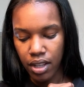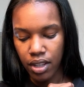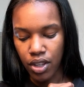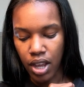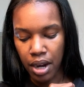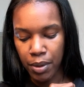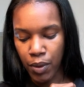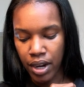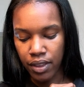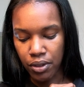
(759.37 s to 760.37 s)
You got to be
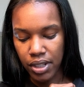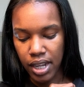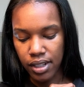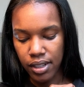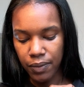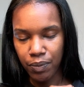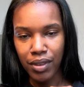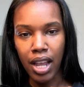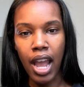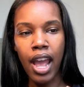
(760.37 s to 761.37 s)
aware of those things.
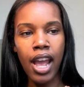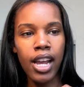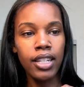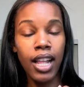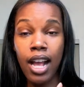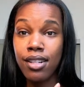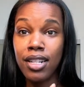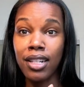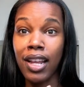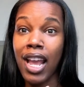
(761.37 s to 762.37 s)
And
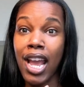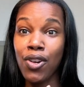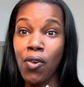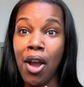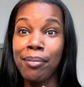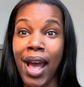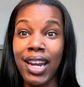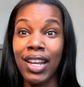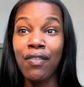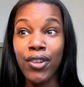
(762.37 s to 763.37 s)
lastly, like hanging around
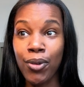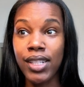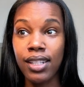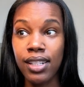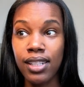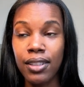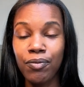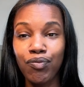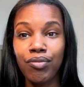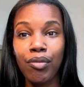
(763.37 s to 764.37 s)
bad influences.
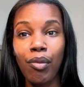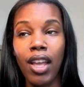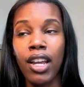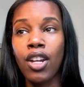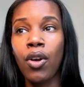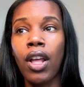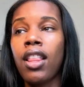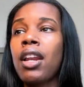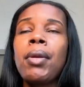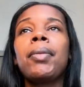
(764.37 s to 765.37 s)
I know a
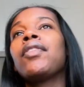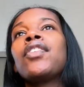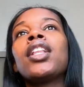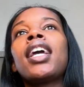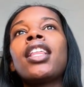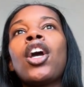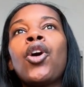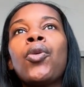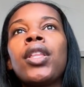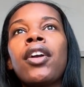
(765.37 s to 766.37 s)
lot of people feel like they
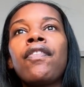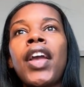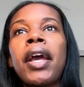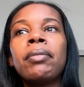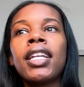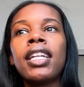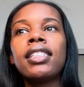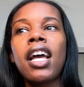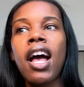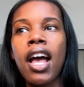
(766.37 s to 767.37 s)
owe their family
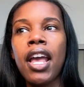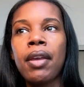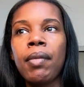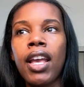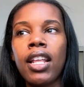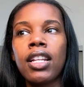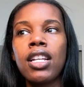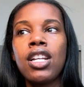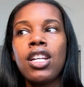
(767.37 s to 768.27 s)
time, and,